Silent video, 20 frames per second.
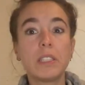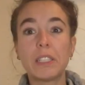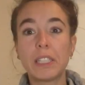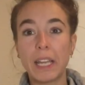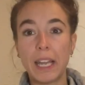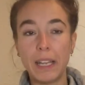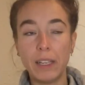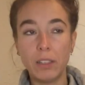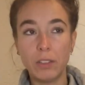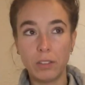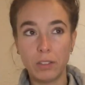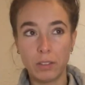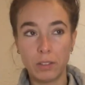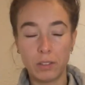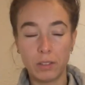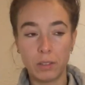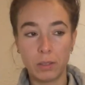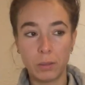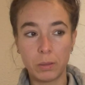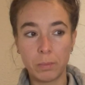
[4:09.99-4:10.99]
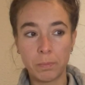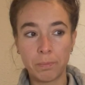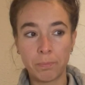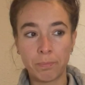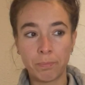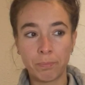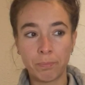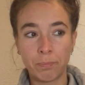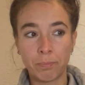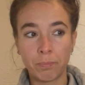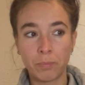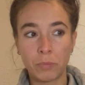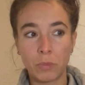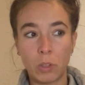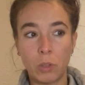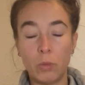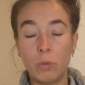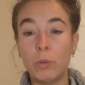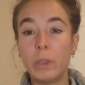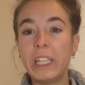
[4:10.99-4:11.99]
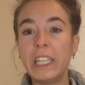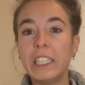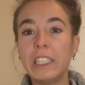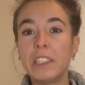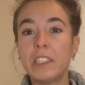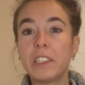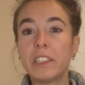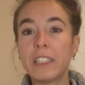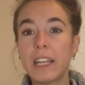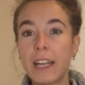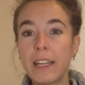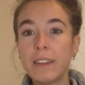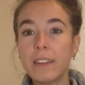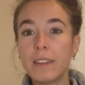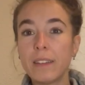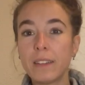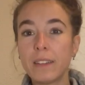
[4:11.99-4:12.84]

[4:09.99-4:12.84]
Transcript: cannot reach yet